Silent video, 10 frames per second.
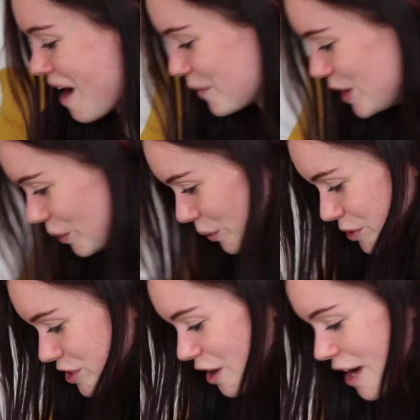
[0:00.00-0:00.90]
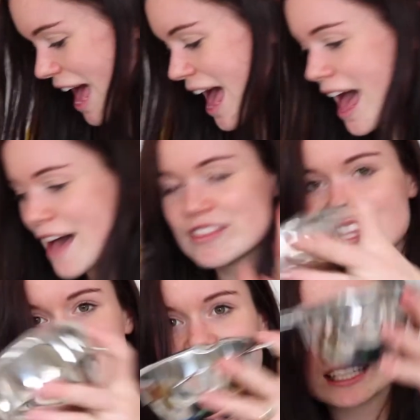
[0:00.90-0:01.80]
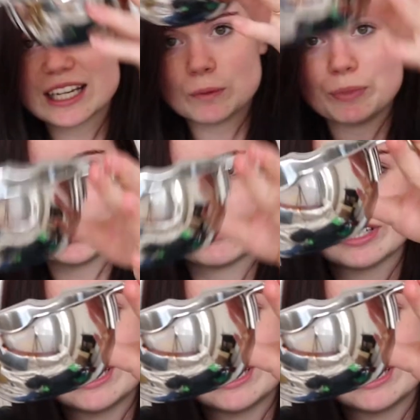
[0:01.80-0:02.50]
We also have this little beautiful